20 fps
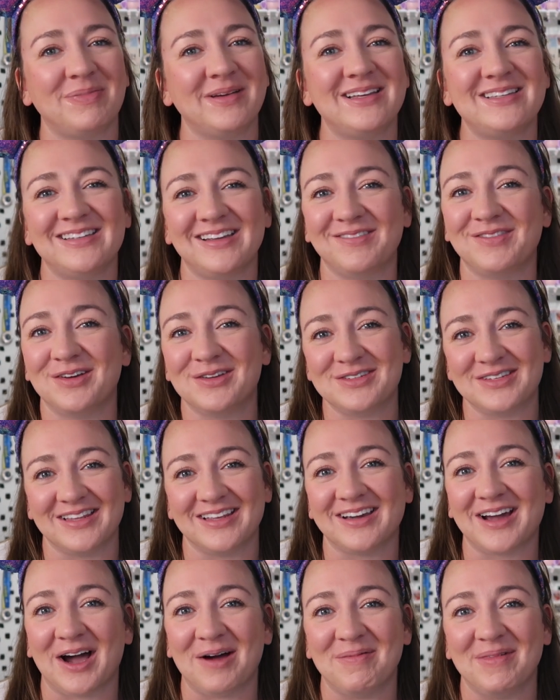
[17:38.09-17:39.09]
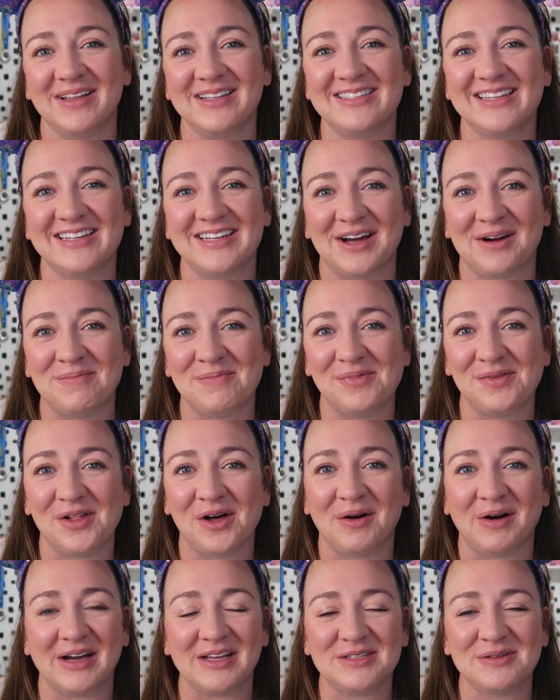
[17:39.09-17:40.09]
please leave those in the comments down
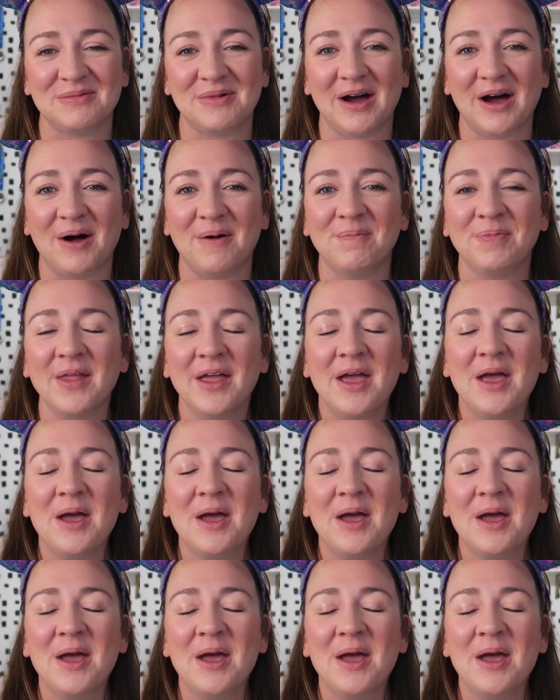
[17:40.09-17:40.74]
below as well.